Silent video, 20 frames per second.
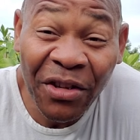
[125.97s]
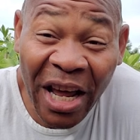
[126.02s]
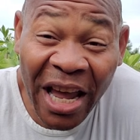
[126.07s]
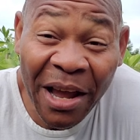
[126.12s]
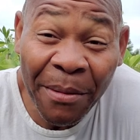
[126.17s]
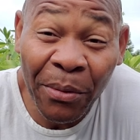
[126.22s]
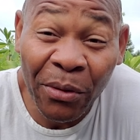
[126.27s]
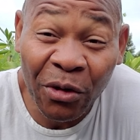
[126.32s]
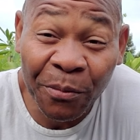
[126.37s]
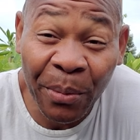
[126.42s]

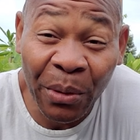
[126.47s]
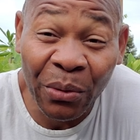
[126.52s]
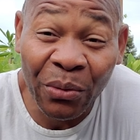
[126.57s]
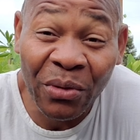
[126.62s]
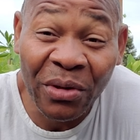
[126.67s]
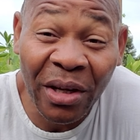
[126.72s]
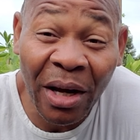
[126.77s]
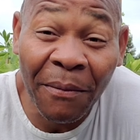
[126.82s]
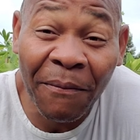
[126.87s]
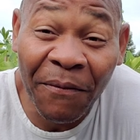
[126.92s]

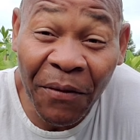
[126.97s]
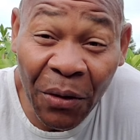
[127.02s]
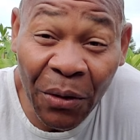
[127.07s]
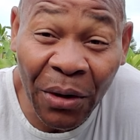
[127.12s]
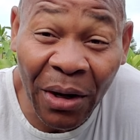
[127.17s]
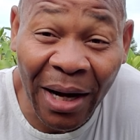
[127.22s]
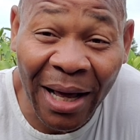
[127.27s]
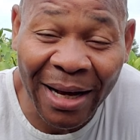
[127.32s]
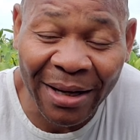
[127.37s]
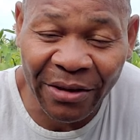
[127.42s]
tablespoons of
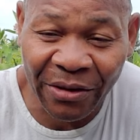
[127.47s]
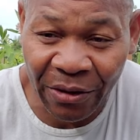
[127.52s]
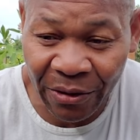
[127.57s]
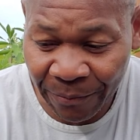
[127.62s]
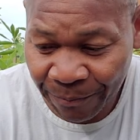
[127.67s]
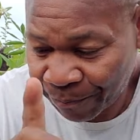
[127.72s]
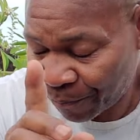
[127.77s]
fertilizer.